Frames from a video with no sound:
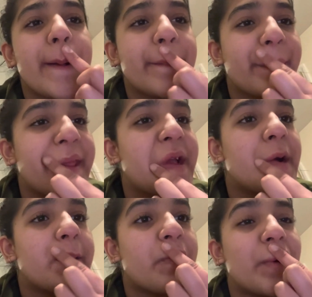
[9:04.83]
they
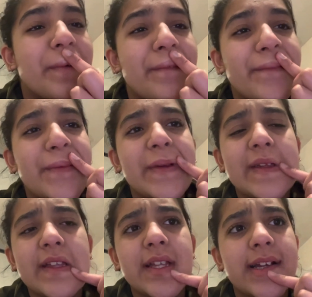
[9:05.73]
go rough.
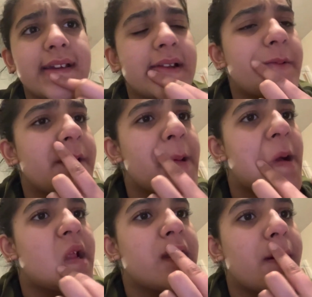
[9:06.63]
I don't know what you
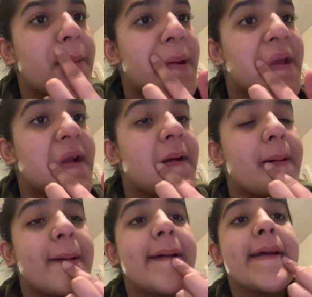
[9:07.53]
call that, but you know.